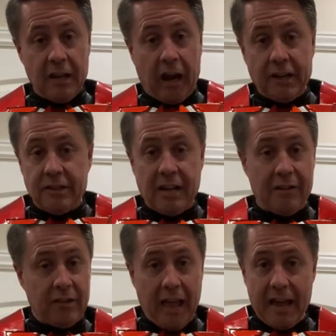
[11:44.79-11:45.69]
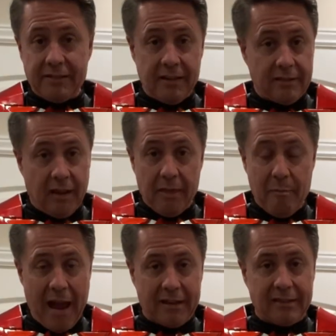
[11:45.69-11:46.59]
I just have elastics on the
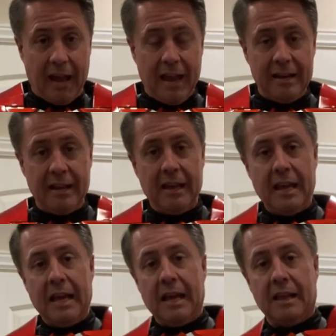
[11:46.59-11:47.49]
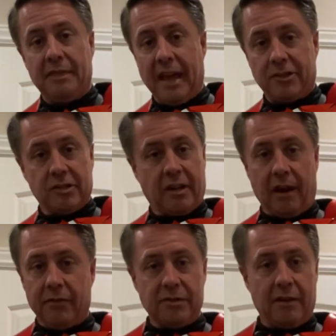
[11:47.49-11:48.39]
back side, and that just
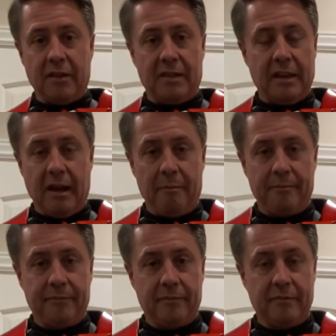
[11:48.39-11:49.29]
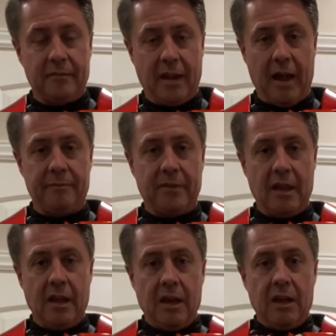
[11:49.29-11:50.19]
covers everything up, okay?
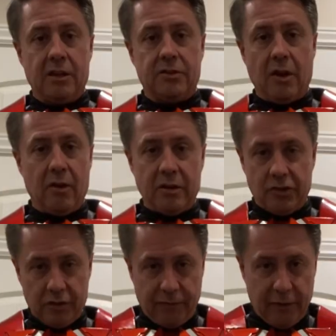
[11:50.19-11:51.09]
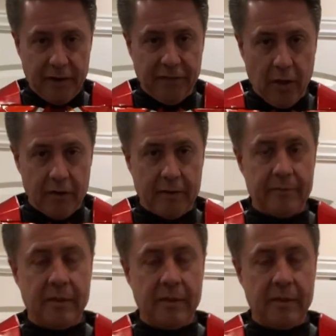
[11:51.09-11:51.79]
So it's just free floating.